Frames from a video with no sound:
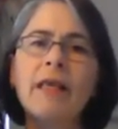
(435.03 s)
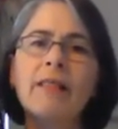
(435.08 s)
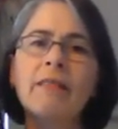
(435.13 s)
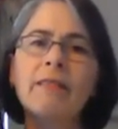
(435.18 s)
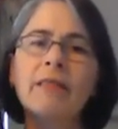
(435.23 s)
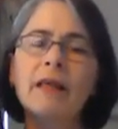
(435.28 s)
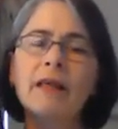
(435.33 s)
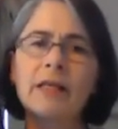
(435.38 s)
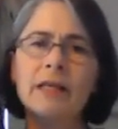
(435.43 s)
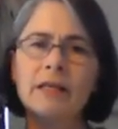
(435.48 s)

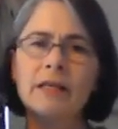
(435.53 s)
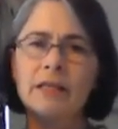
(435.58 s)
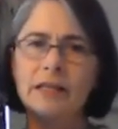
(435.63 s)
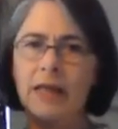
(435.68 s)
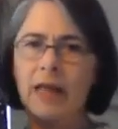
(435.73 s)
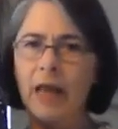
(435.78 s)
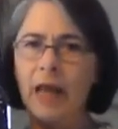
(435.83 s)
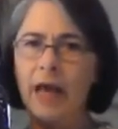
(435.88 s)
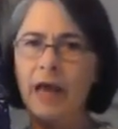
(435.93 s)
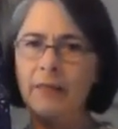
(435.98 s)
that is
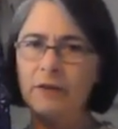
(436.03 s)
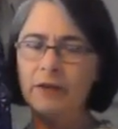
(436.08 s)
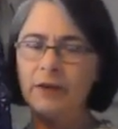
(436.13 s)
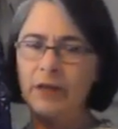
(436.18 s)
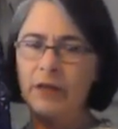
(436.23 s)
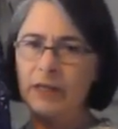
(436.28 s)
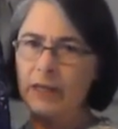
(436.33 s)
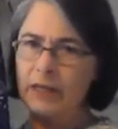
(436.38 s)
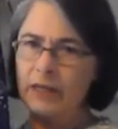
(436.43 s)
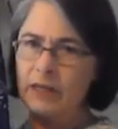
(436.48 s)

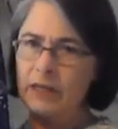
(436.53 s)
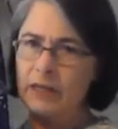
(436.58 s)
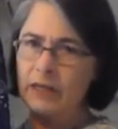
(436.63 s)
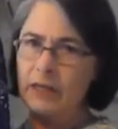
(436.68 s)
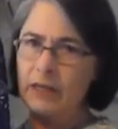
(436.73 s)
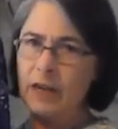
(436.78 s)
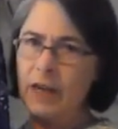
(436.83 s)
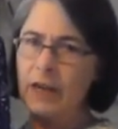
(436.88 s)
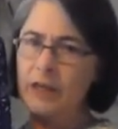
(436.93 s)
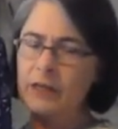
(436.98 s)
gathered
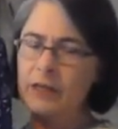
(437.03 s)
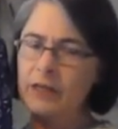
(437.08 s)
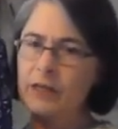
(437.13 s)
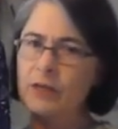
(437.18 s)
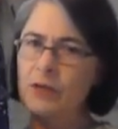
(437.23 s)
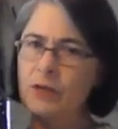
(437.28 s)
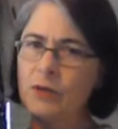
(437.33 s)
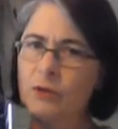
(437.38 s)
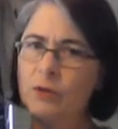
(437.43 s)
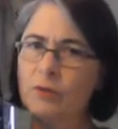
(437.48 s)

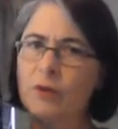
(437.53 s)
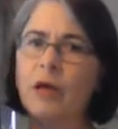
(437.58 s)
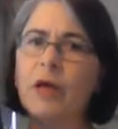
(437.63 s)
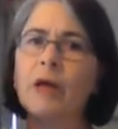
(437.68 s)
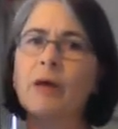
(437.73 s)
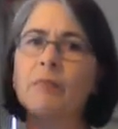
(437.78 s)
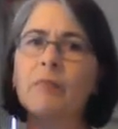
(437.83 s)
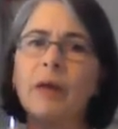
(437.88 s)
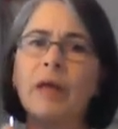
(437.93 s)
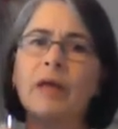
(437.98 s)
into
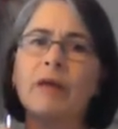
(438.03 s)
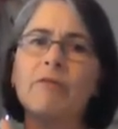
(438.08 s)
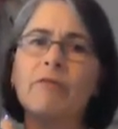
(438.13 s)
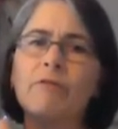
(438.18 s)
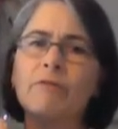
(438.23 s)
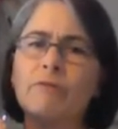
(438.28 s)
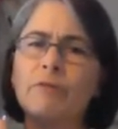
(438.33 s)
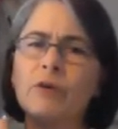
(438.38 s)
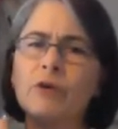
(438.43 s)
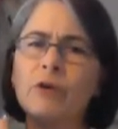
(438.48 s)
make a
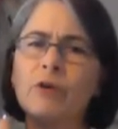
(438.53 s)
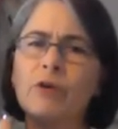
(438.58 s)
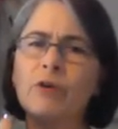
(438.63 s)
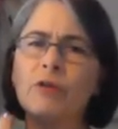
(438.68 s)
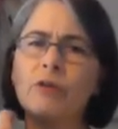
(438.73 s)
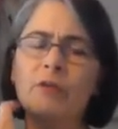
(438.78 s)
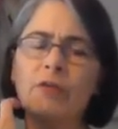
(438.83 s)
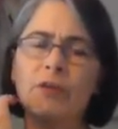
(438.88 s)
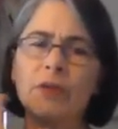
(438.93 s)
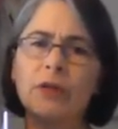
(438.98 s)

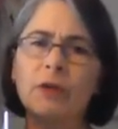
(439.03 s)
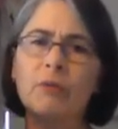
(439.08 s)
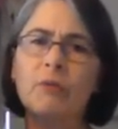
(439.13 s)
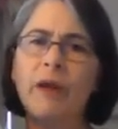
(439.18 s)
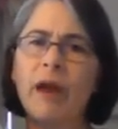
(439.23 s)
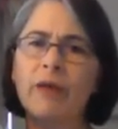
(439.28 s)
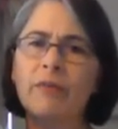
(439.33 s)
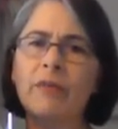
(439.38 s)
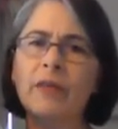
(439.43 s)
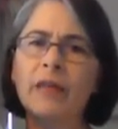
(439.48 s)
full thing
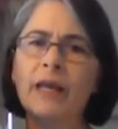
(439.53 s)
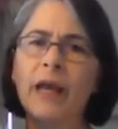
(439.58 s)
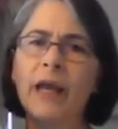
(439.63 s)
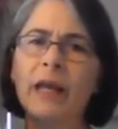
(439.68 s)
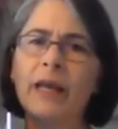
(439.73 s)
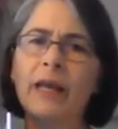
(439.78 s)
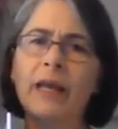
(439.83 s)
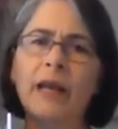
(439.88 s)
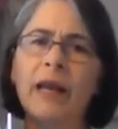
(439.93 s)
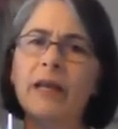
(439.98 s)
around the
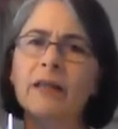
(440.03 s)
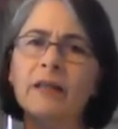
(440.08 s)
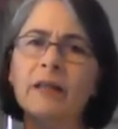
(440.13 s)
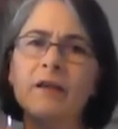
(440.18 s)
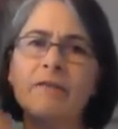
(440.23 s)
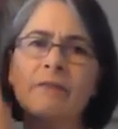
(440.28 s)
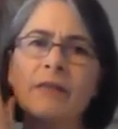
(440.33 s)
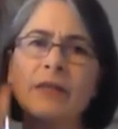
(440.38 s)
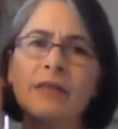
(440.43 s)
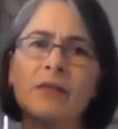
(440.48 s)
neck. And I
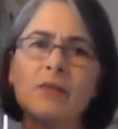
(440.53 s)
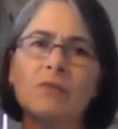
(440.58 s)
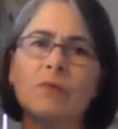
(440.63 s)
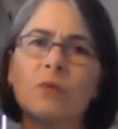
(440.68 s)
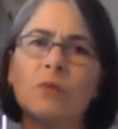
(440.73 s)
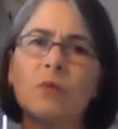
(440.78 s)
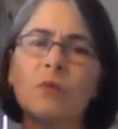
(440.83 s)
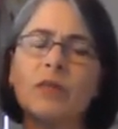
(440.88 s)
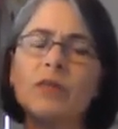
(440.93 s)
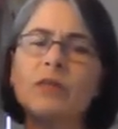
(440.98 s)
love these
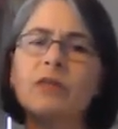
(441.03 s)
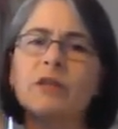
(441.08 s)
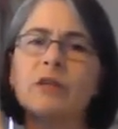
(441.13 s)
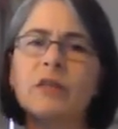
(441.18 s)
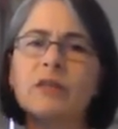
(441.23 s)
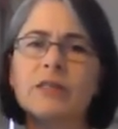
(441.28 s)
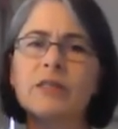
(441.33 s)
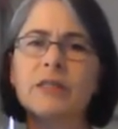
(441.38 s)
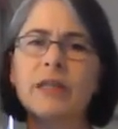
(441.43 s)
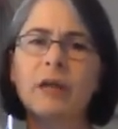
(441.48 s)
for winter
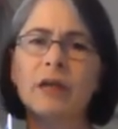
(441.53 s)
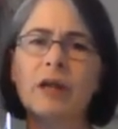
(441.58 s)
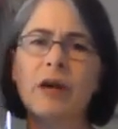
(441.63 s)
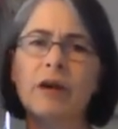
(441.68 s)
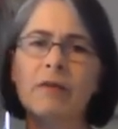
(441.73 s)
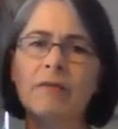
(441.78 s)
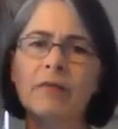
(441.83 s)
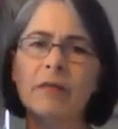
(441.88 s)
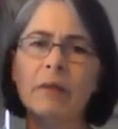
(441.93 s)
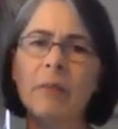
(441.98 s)
because they
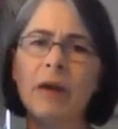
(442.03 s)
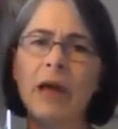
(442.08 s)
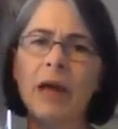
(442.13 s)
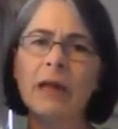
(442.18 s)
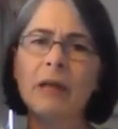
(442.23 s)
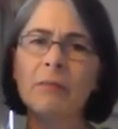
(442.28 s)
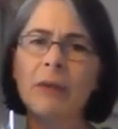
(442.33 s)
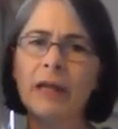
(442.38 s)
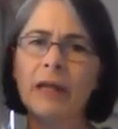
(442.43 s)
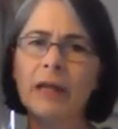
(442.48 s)
cover the
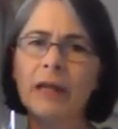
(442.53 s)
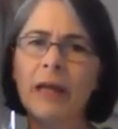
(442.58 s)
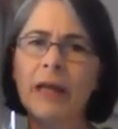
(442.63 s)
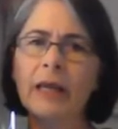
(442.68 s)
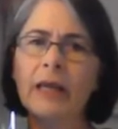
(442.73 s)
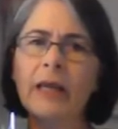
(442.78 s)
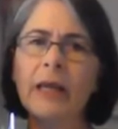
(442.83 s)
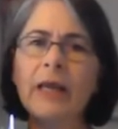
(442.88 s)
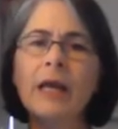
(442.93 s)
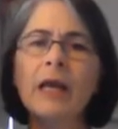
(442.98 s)
back of my
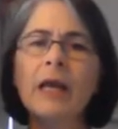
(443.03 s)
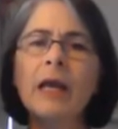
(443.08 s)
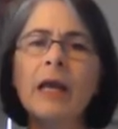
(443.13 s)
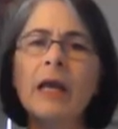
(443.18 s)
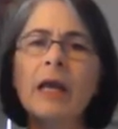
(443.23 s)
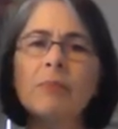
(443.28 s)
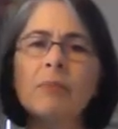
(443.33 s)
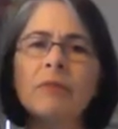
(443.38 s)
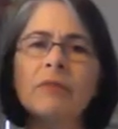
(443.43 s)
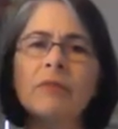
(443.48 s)
neck.
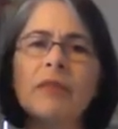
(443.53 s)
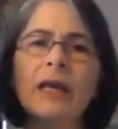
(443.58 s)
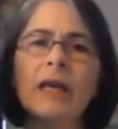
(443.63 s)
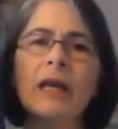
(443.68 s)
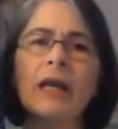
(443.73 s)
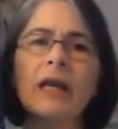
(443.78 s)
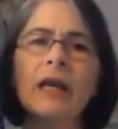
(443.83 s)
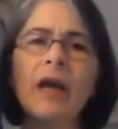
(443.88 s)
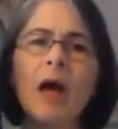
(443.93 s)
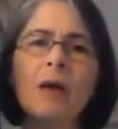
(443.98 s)
But then
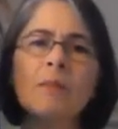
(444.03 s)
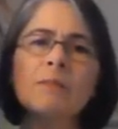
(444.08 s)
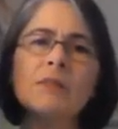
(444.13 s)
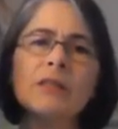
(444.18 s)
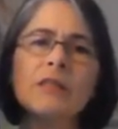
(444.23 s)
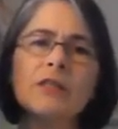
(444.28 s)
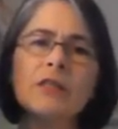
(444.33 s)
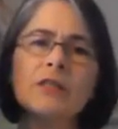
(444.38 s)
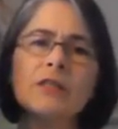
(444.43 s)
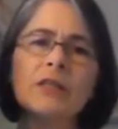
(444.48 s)
it
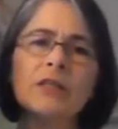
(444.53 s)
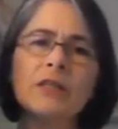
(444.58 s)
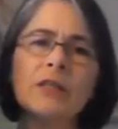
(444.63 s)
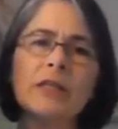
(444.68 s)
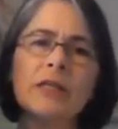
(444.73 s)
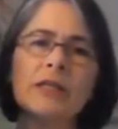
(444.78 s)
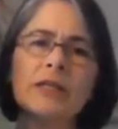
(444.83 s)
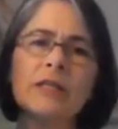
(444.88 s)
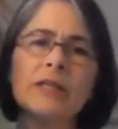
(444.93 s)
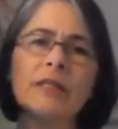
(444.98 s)
comes into
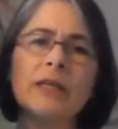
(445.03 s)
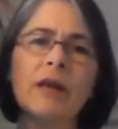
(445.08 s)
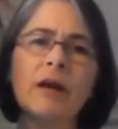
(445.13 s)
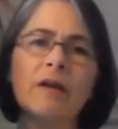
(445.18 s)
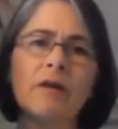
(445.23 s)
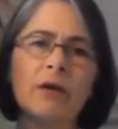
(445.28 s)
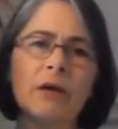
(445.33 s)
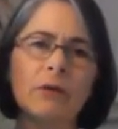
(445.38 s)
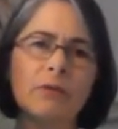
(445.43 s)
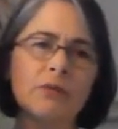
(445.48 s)
this
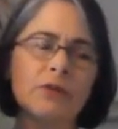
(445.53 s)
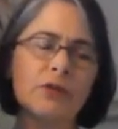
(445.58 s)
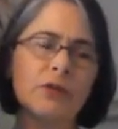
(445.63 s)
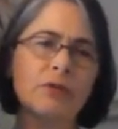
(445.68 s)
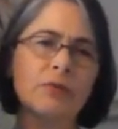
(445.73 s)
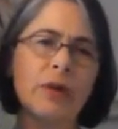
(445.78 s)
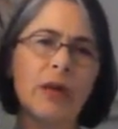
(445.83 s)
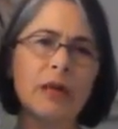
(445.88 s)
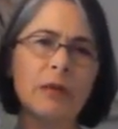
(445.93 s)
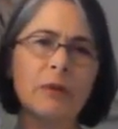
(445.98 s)
narrow
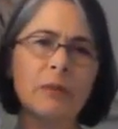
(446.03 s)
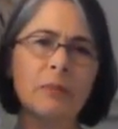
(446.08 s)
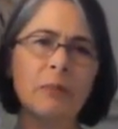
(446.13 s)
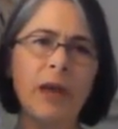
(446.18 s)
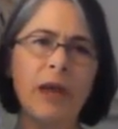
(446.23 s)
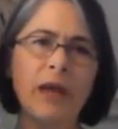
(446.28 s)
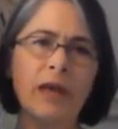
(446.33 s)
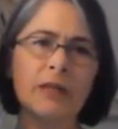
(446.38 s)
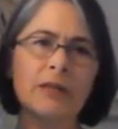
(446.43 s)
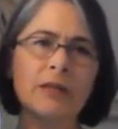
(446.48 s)
straight
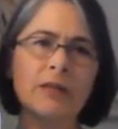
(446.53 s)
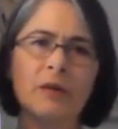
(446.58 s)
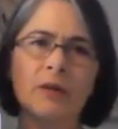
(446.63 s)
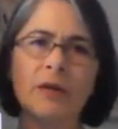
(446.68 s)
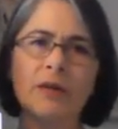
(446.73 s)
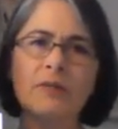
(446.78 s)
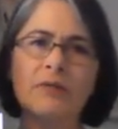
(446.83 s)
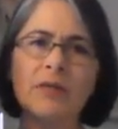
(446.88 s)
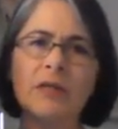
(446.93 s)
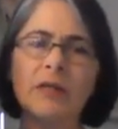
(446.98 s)
band, so it
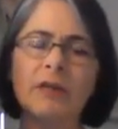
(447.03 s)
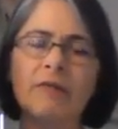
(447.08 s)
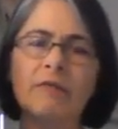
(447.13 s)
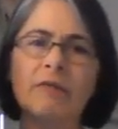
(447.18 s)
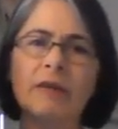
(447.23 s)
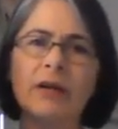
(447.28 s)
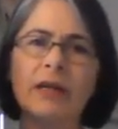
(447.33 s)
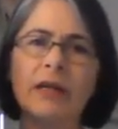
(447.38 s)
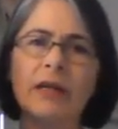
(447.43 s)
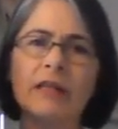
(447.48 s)
gives it a
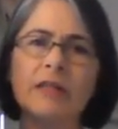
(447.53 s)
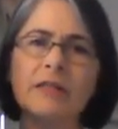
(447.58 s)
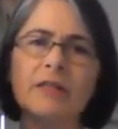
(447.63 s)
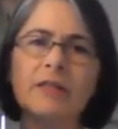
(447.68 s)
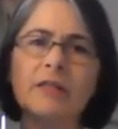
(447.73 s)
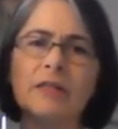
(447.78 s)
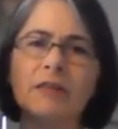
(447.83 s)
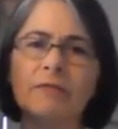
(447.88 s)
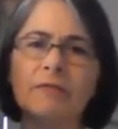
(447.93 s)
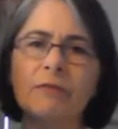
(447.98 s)
very
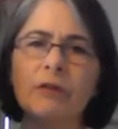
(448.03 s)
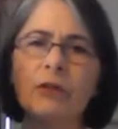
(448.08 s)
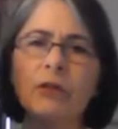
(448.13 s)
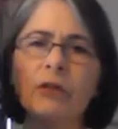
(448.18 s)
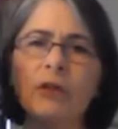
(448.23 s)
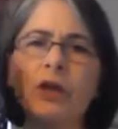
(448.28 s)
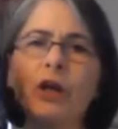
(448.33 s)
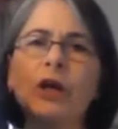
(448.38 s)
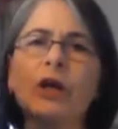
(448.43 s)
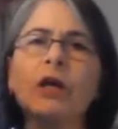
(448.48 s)
different
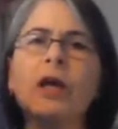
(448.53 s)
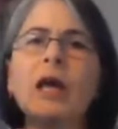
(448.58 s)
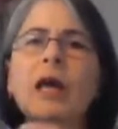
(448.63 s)
look.